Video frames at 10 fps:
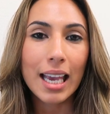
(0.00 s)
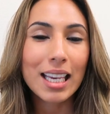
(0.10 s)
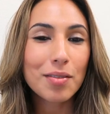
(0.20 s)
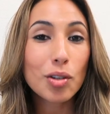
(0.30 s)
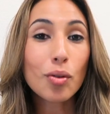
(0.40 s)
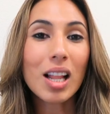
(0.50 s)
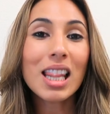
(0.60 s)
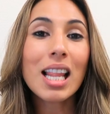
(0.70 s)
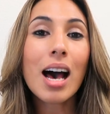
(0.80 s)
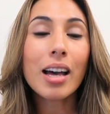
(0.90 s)
It gives you a
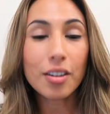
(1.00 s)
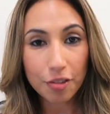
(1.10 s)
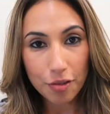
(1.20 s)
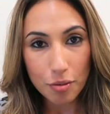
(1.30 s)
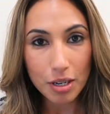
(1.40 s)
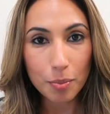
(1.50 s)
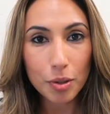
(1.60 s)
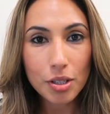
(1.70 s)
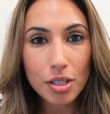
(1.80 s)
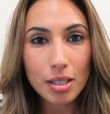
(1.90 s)
lot of phone
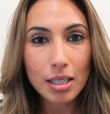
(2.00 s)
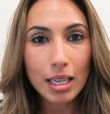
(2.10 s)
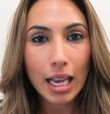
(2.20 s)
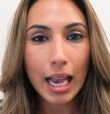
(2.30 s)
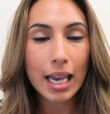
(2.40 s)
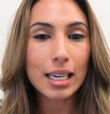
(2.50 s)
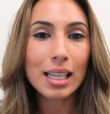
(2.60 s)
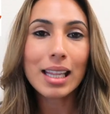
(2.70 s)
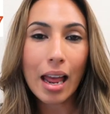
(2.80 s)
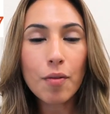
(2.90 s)
numbers and
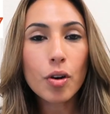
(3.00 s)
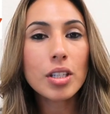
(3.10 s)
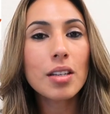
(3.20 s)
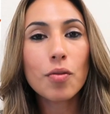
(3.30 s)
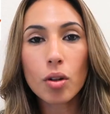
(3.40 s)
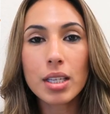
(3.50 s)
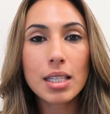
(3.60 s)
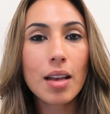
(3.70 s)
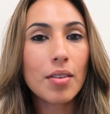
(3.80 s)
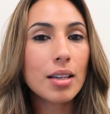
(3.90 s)
Landvoice and Vulcan
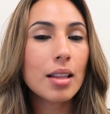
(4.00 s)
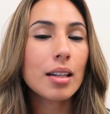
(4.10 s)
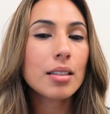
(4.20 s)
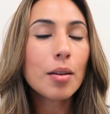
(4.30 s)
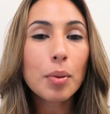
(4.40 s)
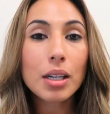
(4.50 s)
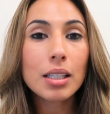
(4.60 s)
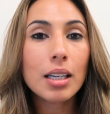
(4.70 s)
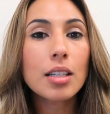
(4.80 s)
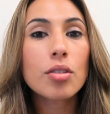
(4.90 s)
7, they
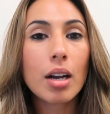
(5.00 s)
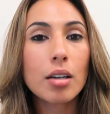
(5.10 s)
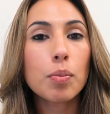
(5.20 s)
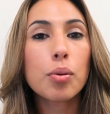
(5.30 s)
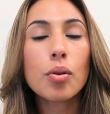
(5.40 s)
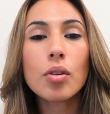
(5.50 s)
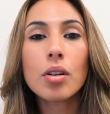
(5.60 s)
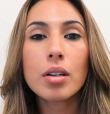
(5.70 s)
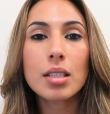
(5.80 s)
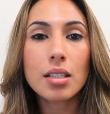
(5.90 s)
typically try to
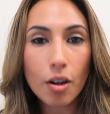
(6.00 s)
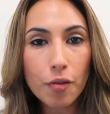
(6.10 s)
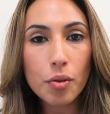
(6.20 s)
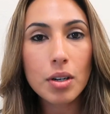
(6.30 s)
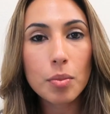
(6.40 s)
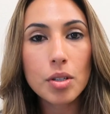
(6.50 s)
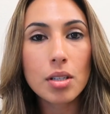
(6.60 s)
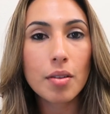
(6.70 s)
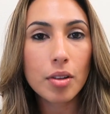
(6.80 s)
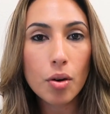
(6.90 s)
pull cell phone
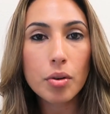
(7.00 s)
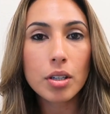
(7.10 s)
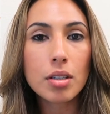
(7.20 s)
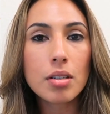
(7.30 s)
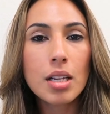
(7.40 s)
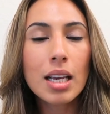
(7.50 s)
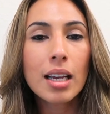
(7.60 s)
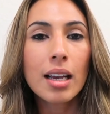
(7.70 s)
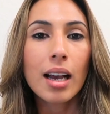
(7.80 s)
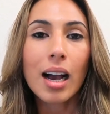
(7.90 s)
numbers of the owners.
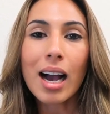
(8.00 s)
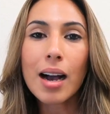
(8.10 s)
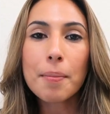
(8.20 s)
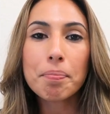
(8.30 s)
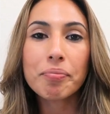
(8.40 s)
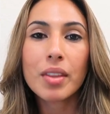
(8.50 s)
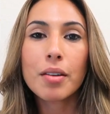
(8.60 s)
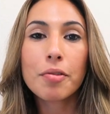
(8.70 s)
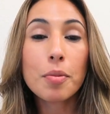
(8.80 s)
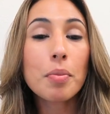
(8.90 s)
Um,
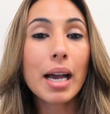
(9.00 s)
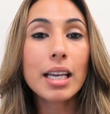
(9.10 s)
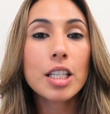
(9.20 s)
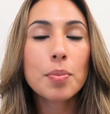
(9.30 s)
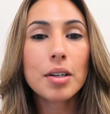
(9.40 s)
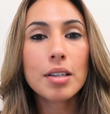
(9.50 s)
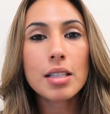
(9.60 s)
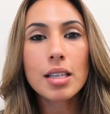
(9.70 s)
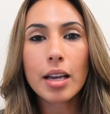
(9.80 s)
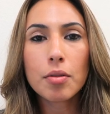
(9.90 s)
from my
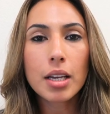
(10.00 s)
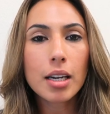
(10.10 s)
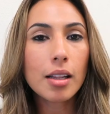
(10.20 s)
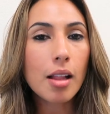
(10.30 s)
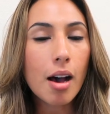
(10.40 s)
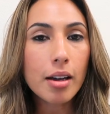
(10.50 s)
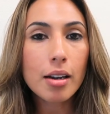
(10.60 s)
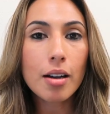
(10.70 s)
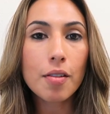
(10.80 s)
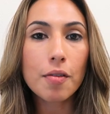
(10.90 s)
experience, I don't get a
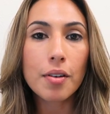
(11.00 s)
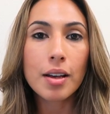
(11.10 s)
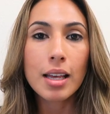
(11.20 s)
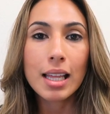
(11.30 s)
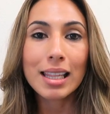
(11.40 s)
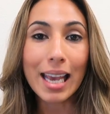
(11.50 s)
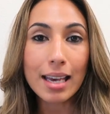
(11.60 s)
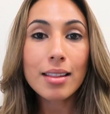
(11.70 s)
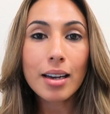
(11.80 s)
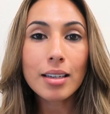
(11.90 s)
lot of
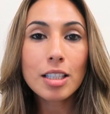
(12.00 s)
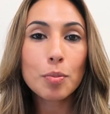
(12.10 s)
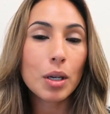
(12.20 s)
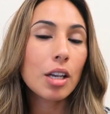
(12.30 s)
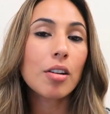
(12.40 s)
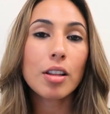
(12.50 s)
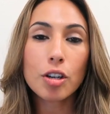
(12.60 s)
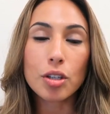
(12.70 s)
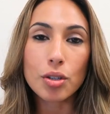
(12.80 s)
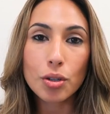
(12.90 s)
landlines, but here and
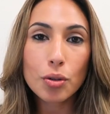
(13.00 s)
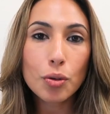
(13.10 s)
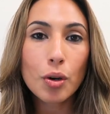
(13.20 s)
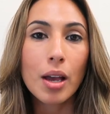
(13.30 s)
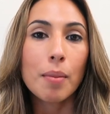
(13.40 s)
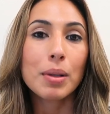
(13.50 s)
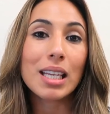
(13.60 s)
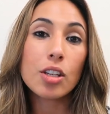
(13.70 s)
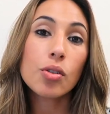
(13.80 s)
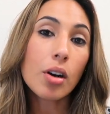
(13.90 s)
there you do,
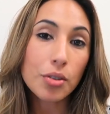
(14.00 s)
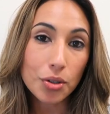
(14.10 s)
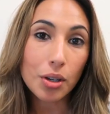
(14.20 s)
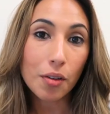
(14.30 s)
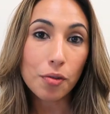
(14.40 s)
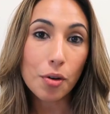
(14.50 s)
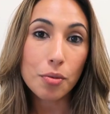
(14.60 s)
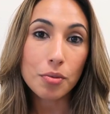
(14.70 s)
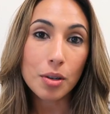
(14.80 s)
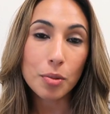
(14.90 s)
but then you also get
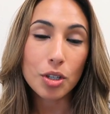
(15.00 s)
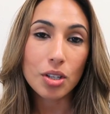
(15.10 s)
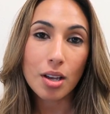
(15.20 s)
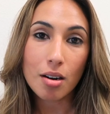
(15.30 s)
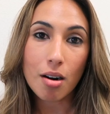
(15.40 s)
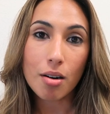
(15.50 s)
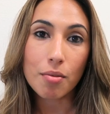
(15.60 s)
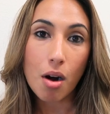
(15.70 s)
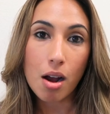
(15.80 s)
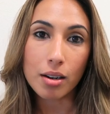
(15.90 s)
phone numbers that are
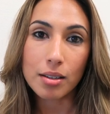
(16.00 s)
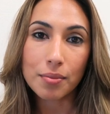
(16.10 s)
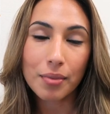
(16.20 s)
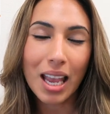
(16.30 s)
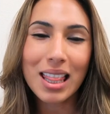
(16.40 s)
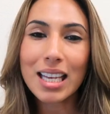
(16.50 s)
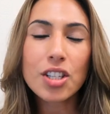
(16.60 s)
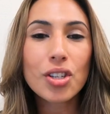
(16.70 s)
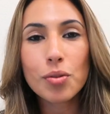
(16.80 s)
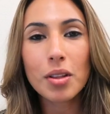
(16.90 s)
wrong. And
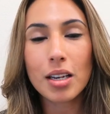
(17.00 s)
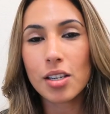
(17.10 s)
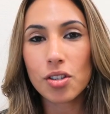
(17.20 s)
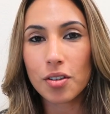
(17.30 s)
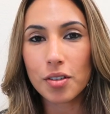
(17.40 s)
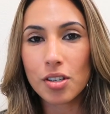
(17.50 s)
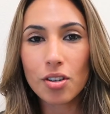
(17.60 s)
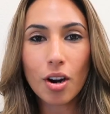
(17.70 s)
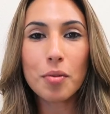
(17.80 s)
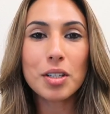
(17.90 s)
that's just with any service.
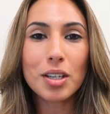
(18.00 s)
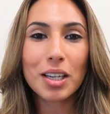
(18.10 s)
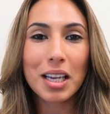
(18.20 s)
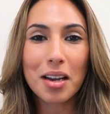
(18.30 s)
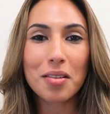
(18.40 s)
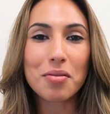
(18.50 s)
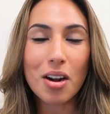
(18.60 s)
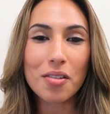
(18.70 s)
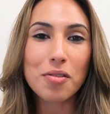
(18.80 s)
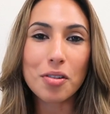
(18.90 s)
You're always gonna get
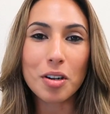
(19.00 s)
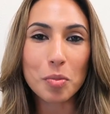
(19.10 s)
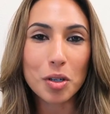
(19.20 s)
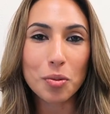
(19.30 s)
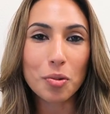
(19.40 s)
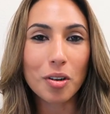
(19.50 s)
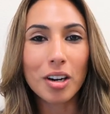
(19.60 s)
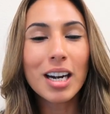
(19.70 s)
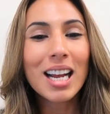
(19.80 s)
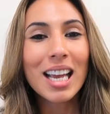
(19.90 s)
wrong phone numbers
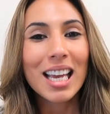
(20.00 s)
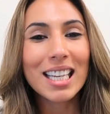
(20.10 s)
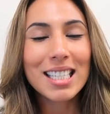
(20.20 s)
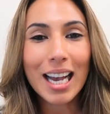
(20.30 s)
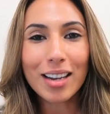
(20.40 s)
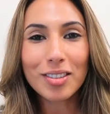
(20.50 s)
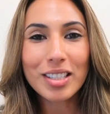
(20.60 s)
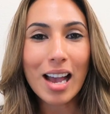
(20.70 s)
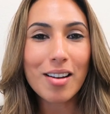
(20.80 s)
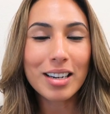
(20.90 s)
where it
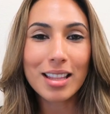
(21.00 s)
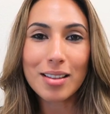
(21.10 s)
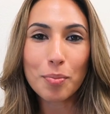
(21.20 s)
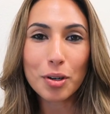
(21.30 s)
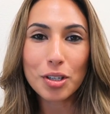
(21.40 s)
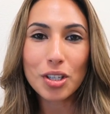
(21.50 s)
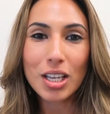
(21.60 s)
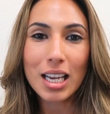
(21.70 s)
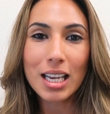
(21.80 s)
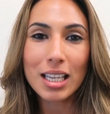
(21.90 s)
dials out and the
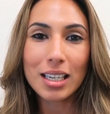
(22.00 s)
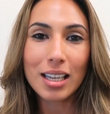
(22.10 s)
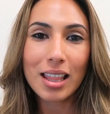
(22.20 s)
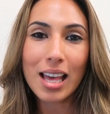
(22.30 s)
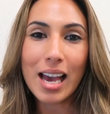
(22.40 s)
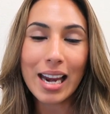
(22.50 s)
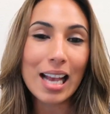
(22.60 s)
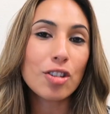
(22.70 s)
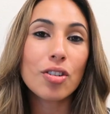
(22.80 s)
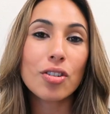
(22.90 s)
person that
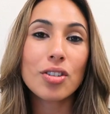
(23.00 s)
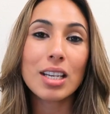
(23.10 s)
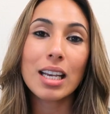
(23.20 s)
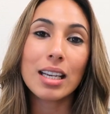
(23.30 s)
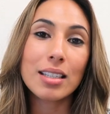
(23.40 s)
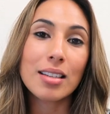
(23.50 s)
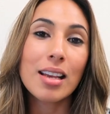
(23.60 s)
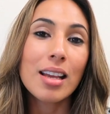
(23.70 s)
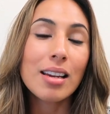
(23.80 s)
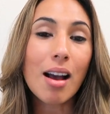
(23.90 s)
answers is
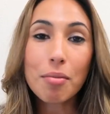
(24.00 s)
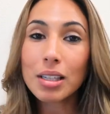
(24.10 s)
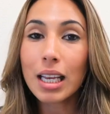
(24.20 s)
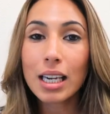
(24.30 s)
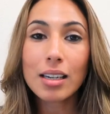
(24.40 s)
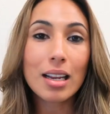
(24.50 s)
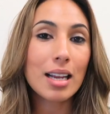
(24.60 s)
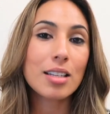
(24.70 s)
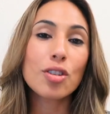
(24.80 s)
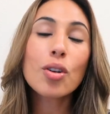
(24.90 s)
not related
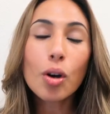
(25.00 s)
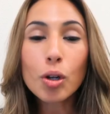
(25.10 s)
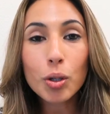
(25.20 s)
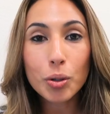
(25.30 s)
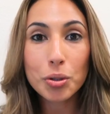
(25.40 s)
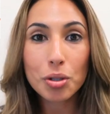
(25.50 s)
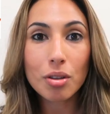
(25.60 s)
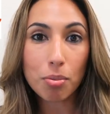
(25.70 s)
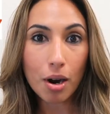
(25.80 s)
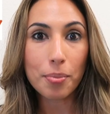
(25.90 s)
and has no clue
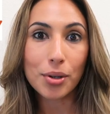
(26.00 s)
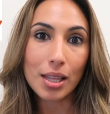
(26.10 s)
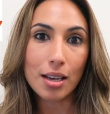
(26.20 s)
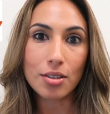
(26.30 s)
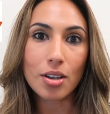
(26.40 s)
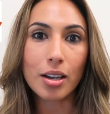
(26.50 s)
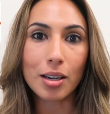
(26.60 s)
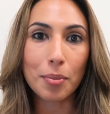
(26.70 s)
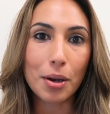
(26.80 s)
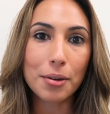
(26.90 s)
to the property that you're
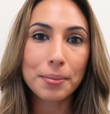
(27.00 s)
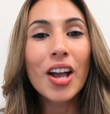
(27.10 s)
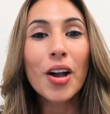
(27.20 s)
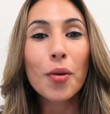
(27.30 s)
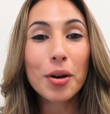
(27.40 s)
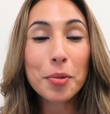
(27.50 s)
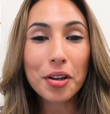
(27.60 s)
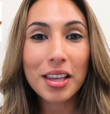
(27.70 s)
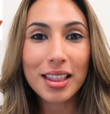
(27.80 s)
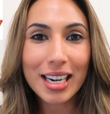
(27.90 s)
talking about. One
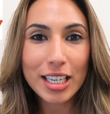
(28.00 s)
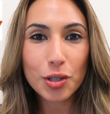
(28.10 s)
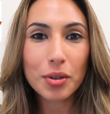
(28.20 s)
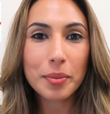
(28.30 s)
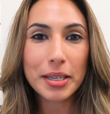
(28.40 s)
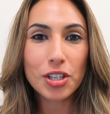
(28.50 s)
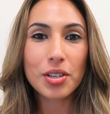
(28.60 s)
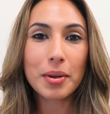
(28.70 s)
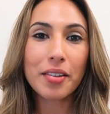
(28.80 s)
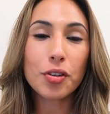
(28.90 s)
more thing that I do want to
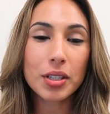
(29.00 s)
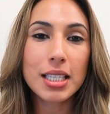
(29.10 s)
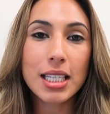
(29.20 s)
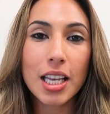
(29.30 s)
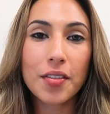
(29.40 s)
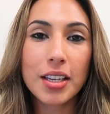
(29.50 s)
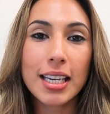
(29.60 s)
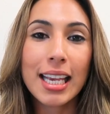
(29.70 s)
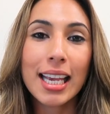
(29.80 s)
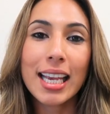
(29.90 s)
mention about Vulcan
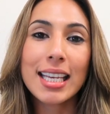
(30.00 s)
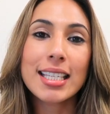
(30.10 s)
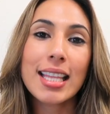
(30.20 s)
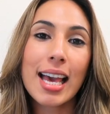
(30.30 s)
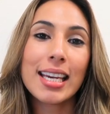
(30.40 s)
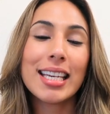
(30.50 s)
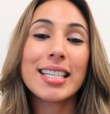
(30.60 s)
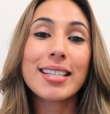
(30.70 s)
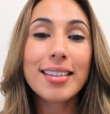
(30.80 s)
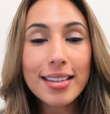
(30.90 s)
7 is that
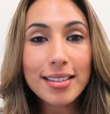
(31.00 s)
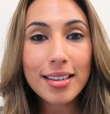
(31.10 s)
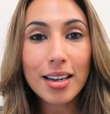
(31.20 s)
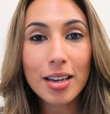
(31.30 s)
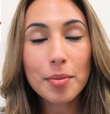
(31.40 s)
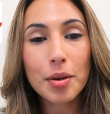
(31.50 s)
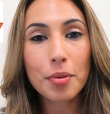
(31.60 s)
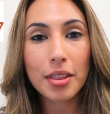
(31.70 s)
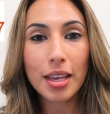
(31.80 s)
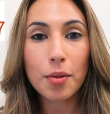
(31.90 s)
it does come
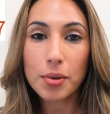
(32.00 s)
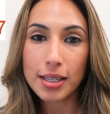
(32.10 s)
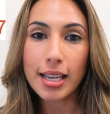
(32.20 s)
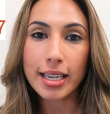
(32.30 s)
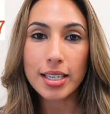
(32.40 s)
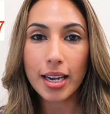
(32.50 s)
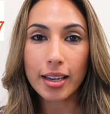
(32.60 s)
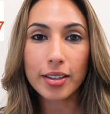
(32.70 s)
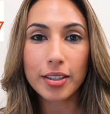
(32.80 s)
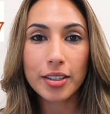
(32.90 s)
with a one line
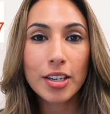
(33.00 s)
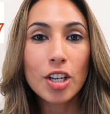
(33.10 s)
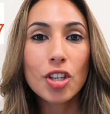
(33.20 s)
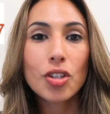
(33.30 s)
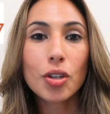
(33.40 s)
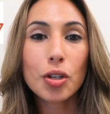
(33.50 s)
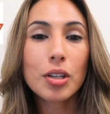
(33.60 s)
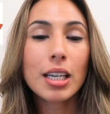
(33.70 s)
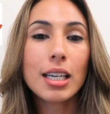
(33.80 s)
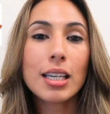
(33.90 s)
dialer. So
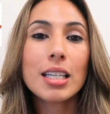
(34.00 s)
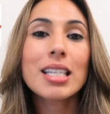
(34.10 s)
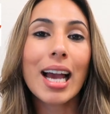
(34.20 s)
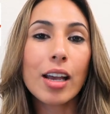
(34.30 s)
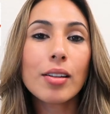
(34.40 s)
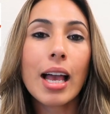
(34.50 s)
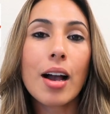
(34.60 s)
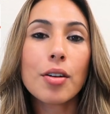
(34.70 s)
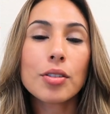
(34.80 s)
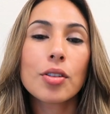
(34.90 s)
you can dial
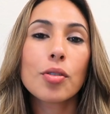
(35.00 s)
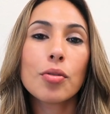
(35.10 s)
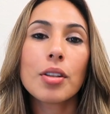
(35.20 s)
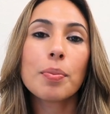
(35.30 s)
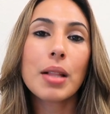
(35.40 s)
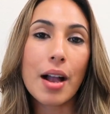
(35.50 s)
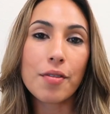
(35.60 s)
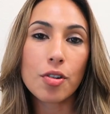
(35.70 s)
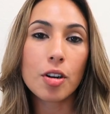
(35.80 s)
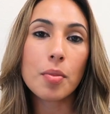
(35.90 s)
out through the
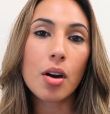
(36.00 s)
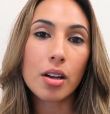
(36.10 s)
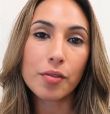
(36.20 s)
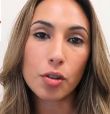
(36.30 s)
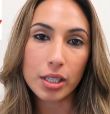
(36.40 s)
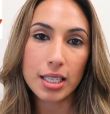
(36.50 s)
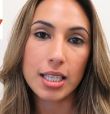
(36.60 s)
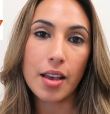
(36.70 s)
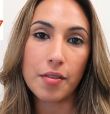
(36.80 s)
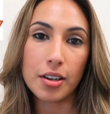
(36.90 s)
platform on Vulcan
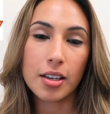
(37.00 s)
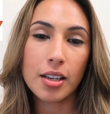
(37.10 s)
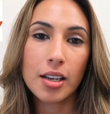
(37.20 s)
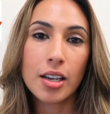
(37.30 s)
7.